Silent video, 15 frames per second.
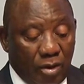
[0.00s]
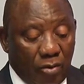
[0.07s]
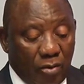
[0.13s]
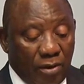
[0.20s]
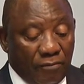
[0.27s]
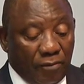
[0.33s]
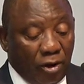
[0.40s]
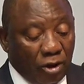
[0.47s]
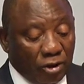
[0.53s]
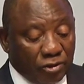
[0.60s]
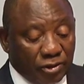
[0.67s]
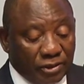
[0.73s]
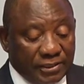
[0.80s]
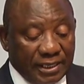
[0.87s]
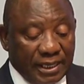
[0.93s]
We have
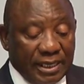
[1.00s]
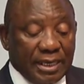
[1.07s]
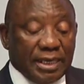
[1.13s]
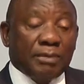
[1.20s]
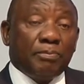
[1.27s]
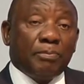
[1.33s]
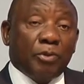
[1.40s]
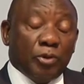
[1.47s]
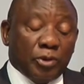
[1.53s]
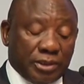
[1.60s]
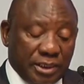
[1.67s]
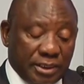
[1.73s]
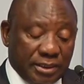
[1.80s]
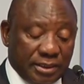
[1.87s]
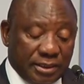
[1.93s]
also seen
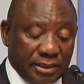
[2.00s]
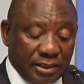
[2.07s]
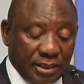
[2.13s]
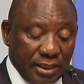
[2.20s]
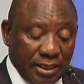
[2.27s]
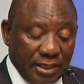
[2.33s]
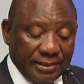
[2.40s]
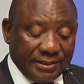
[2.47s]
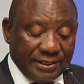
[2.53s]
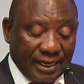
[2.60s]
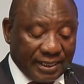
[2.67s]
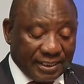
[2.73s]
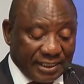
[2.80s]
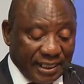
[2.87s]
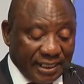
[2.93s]
important
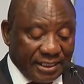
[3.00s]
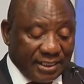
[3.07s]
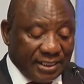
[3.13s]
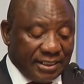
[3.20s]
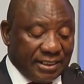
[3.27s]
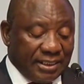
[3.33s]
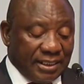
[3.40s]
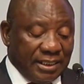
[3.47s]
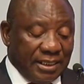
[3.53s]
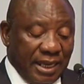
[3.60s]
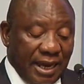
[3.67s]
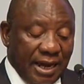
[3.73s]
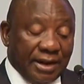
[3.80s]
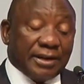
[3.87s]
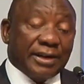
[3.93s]
successes in
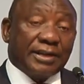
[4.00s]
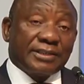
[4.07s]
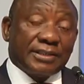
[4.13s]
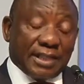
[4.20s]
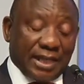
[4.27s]
areas